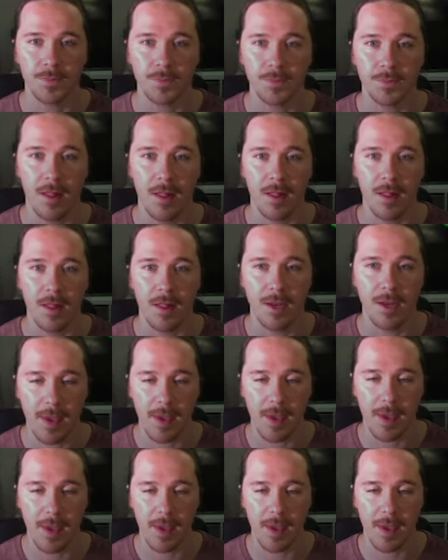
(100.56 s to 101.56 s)
Then I'll
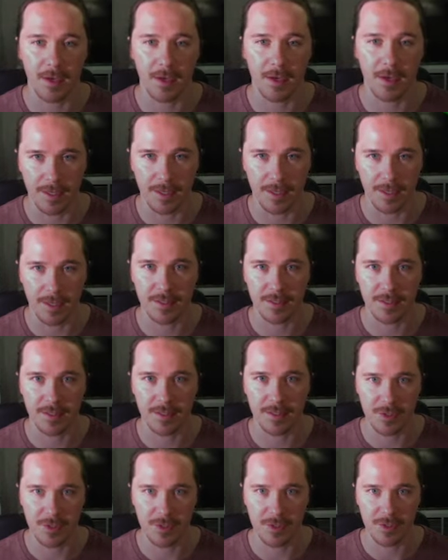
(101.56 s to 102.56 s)
make necessary
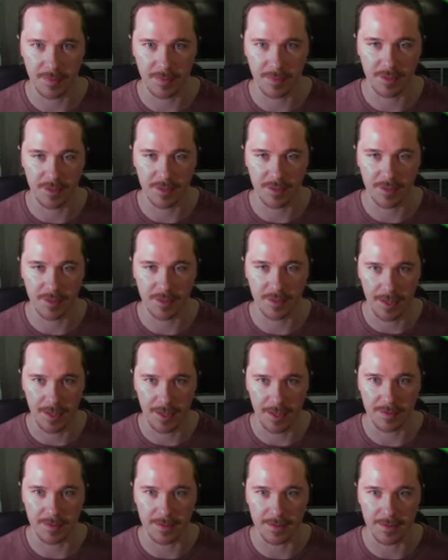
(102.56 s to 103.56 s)
adjustments so that the
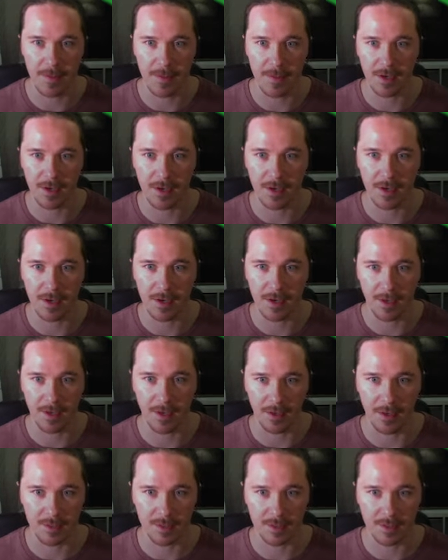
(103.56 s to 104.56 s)
timing of my
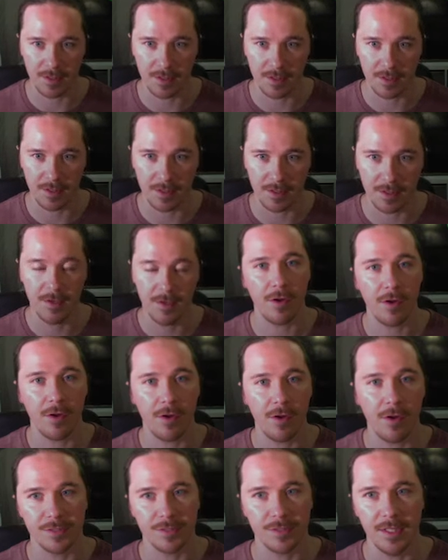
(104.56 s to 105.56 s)
cuts falls
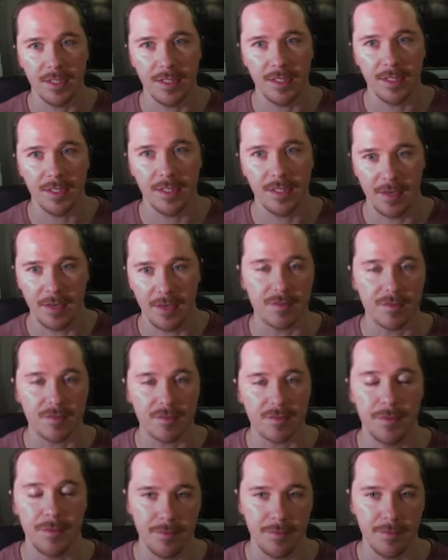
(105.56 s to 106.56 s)
in line with the beat of
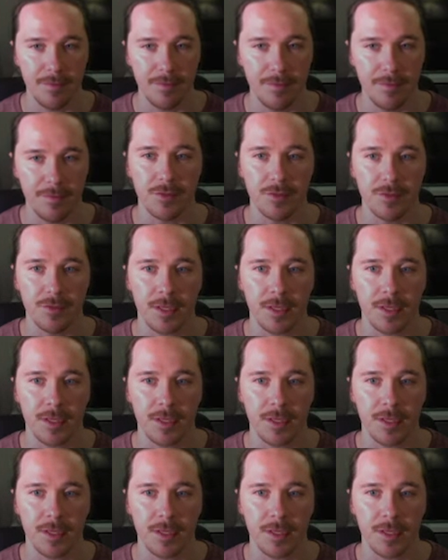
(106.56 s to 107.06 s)
the music.